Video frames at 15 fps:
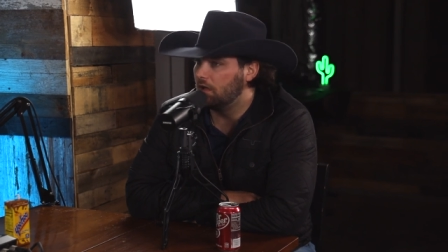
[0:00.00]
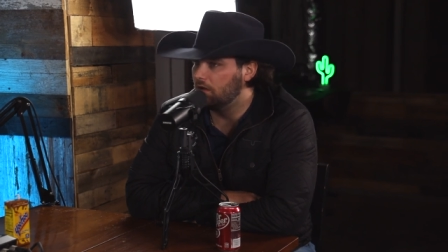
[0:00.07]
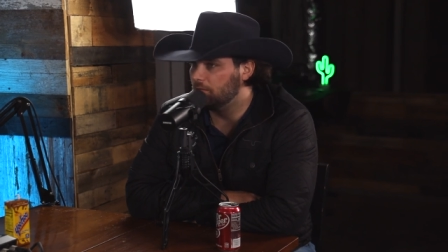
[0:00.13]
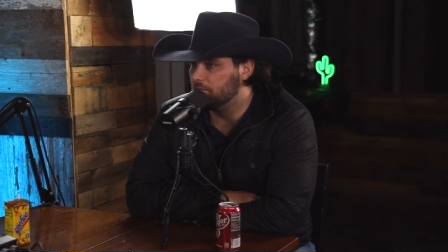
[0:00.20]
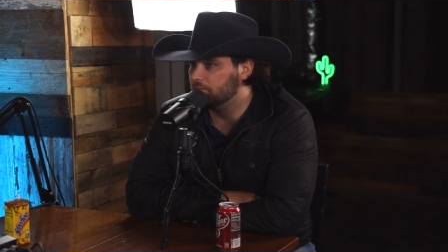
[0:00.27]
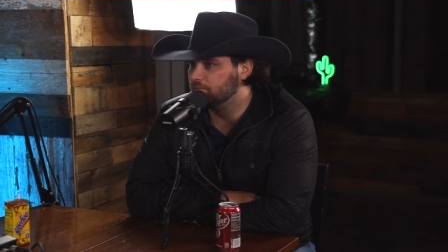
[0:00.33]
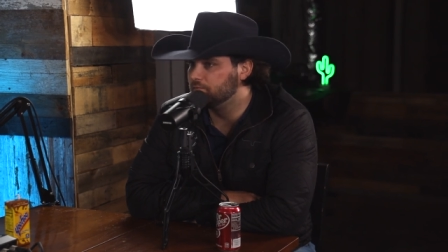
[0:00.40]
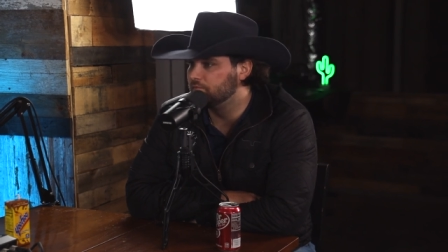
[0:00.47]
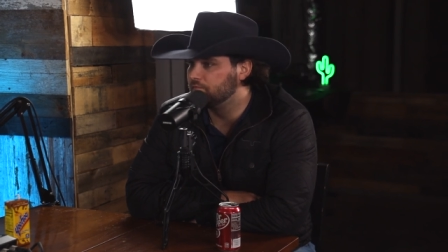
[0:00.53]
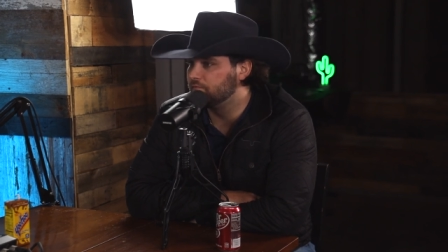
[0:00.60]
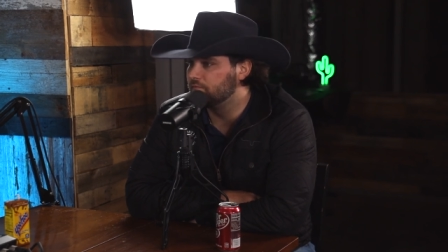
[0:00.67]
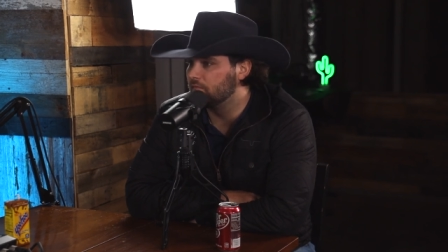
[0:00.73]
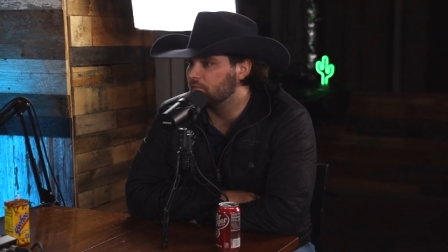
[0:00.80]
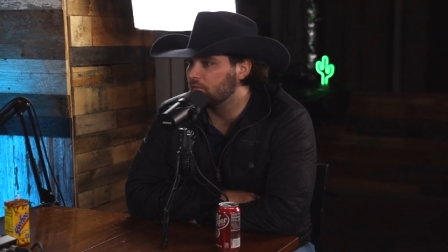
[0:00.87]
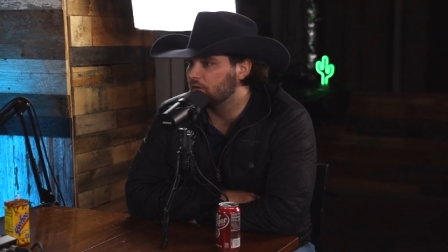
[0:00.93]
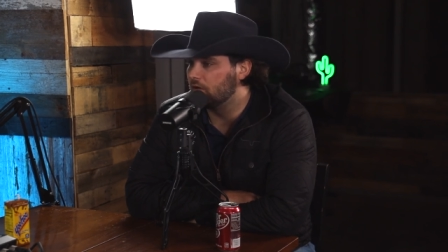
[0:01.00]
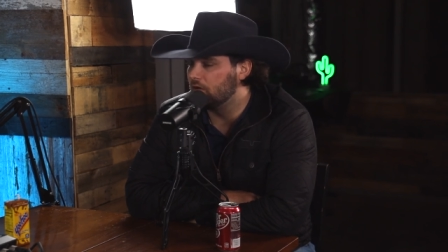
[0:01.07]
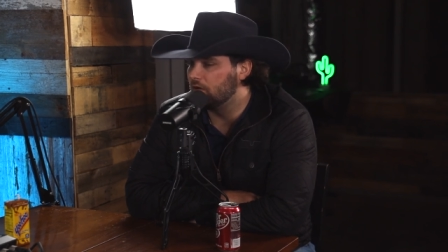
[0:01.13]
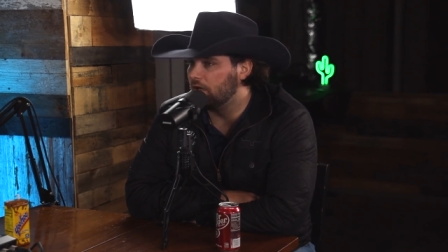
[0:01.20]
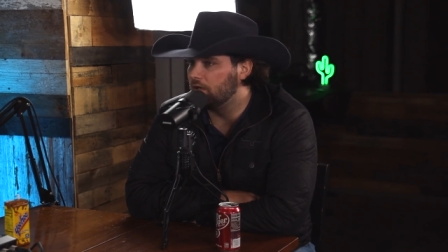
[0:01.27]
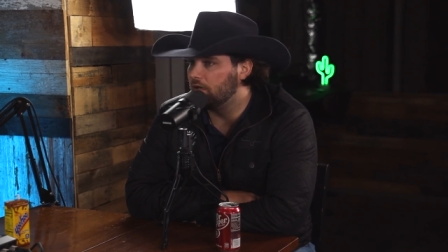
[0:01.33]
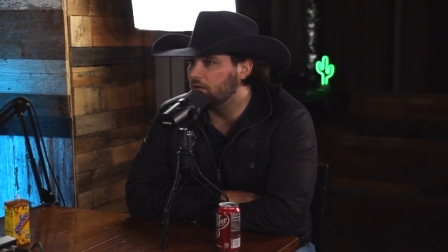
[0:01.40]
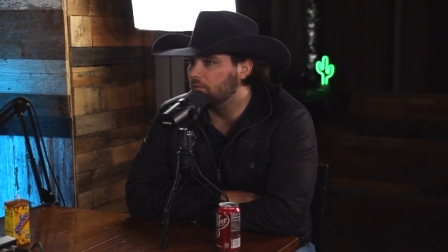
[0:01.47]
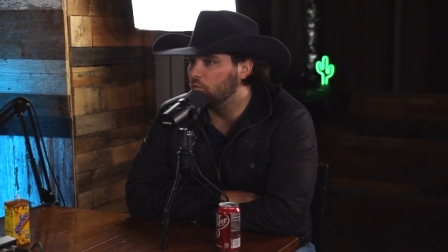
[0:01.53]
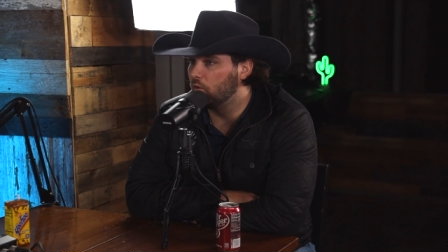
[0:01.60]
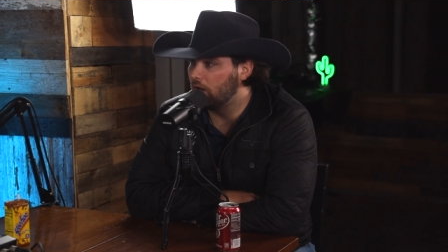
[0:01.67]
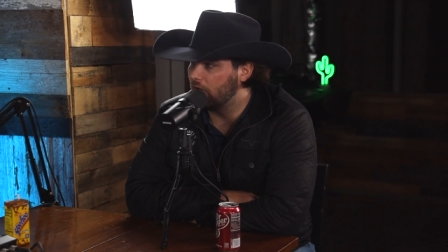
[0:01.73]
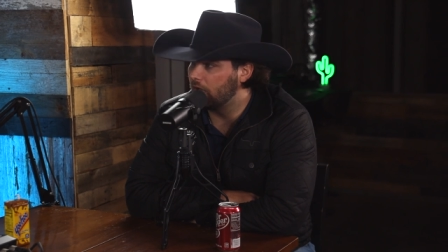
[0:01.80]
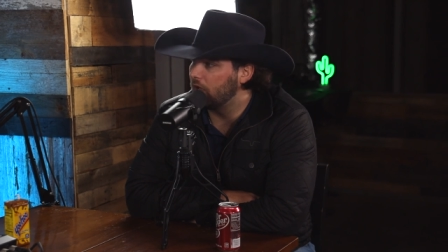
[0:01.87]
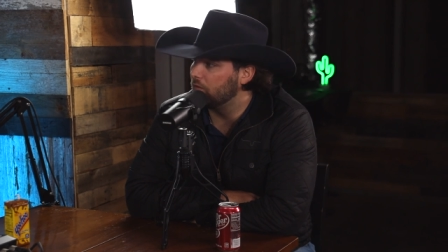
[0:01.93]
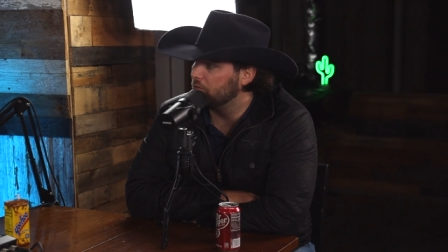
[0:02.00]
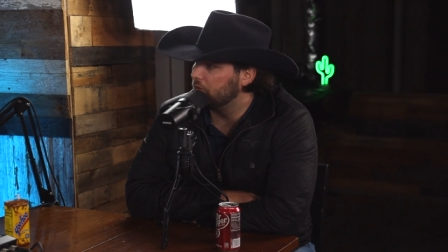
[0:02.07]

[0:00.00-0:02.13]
um, and then when I got